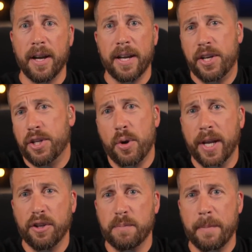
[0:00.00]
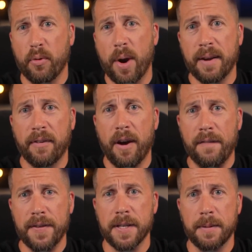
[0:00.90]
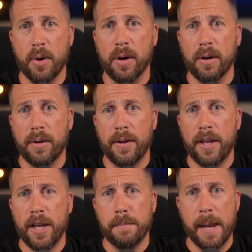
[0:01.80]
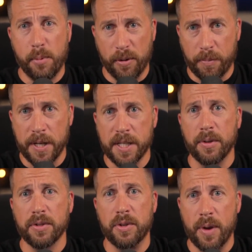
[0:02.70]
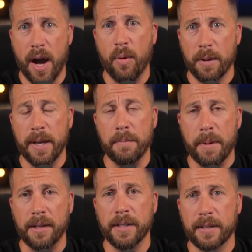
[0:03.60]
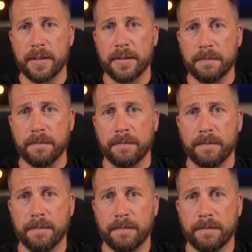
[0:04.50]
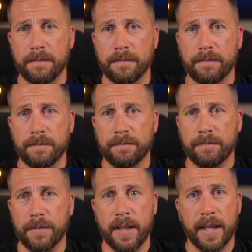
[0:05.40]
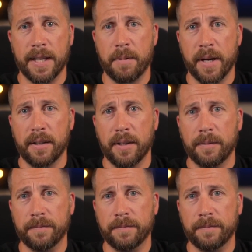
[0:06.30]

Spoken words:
You just don't get those people running for office anymore. People with principles do not want to be in politics. I think that's pretty clear.